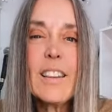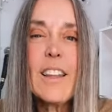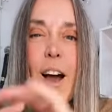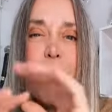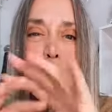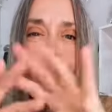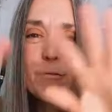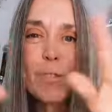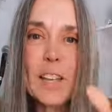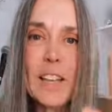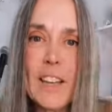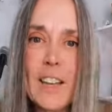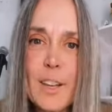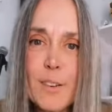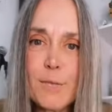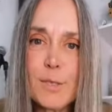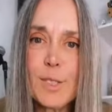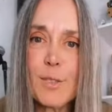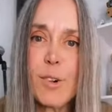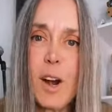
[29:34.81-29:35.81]
Love
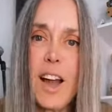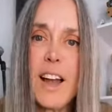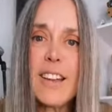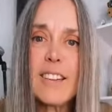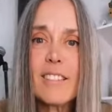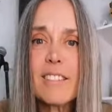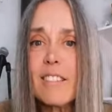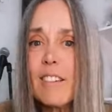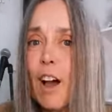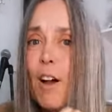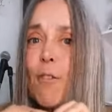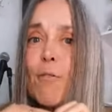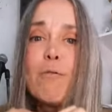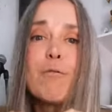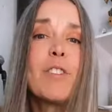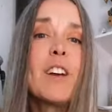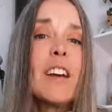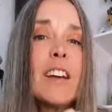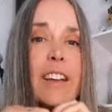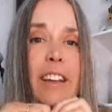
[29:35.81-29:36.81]
forgives, right?
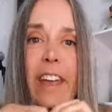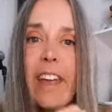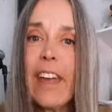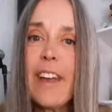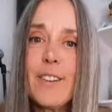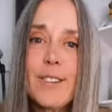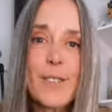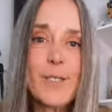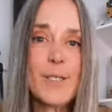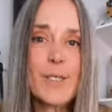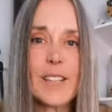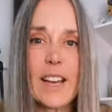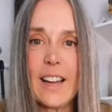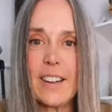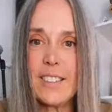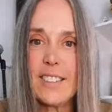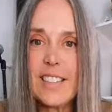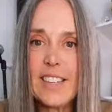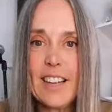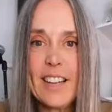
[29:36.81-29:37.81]
Love cancels
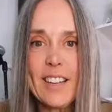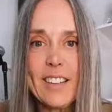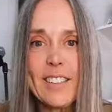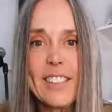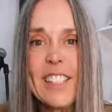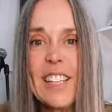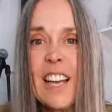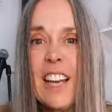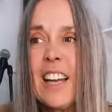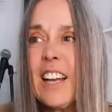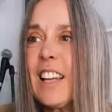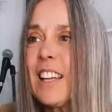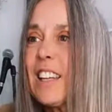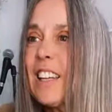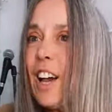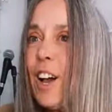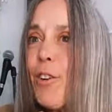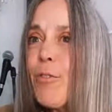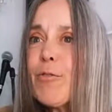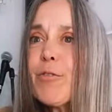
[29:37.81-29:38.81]
out debts.
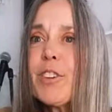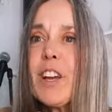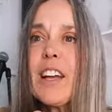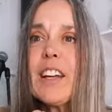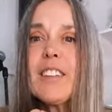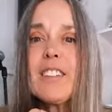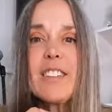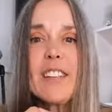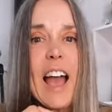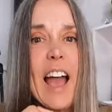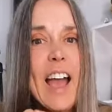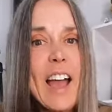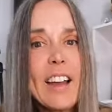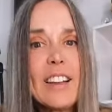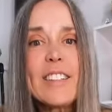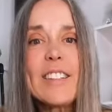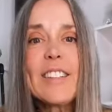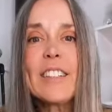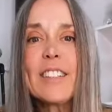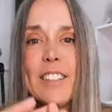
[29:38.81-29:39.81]
Love is
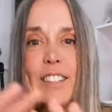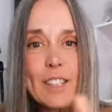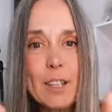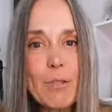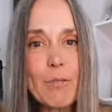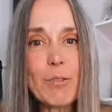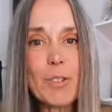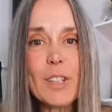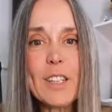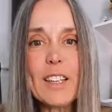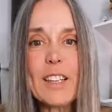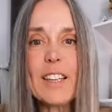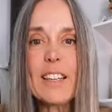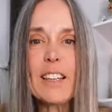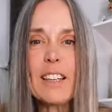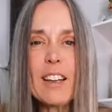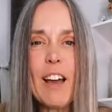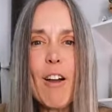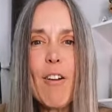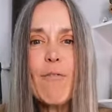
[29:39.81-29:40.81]
acting differently.
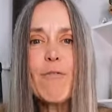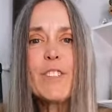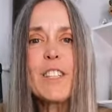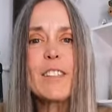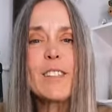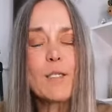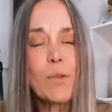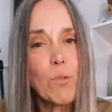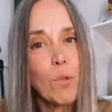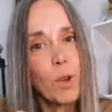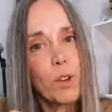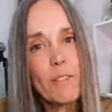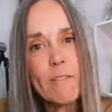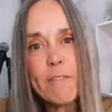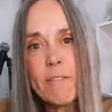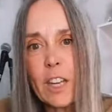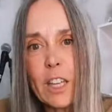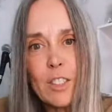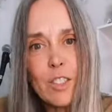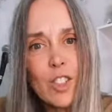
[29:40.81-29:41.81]
Love doesn't want
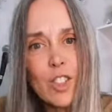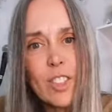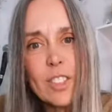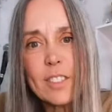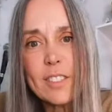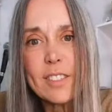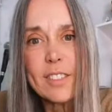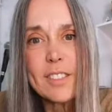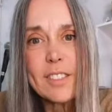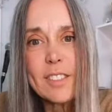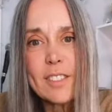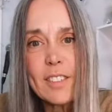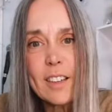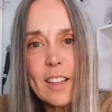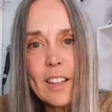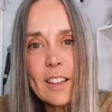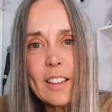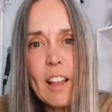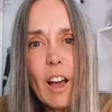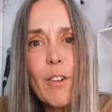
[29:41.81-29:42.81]
vengeance.
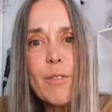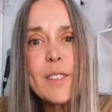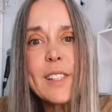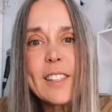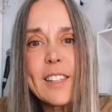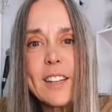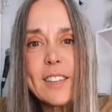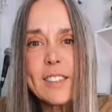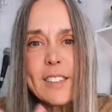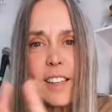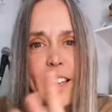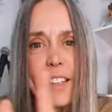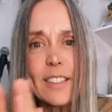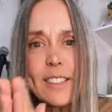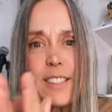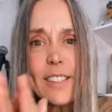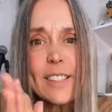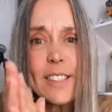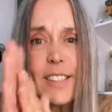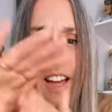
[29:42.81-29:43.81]
Love says,
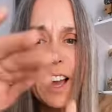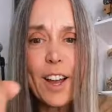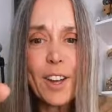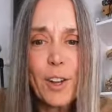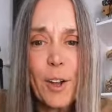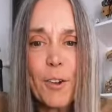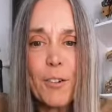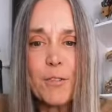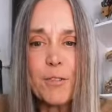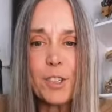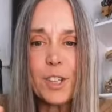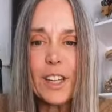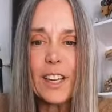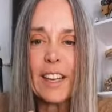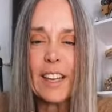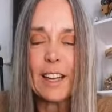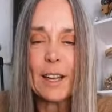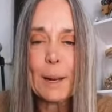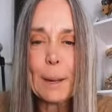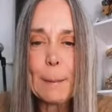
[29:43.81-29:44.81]
let's start over
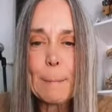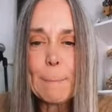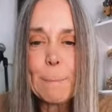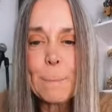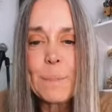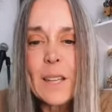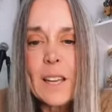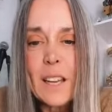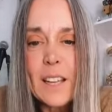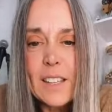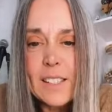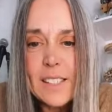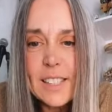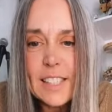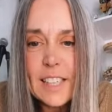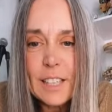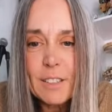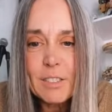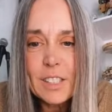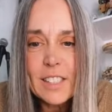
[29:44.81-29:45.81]
again.
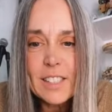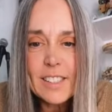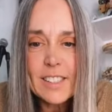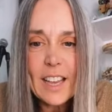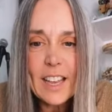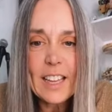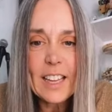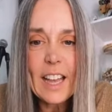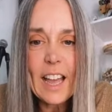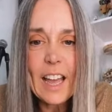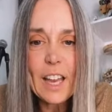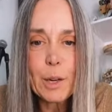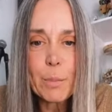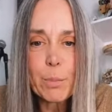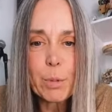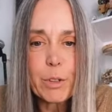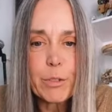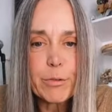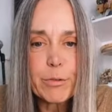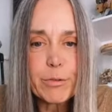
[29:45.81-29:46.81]
Stephen's saying, I had a
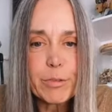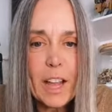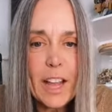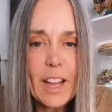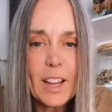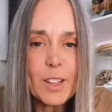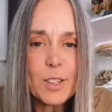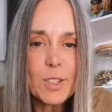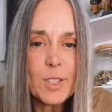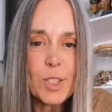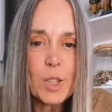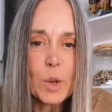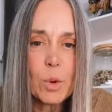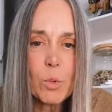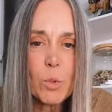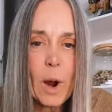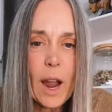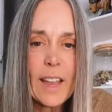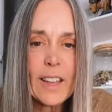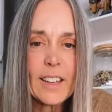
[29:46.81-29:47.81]
profound
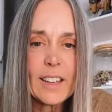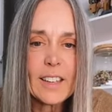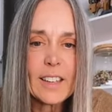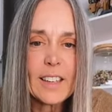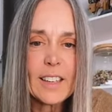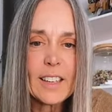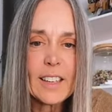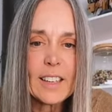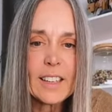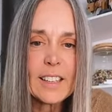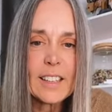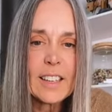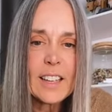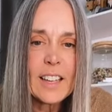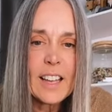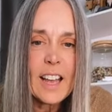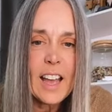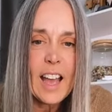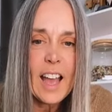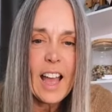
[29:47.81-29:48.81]
awakening
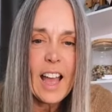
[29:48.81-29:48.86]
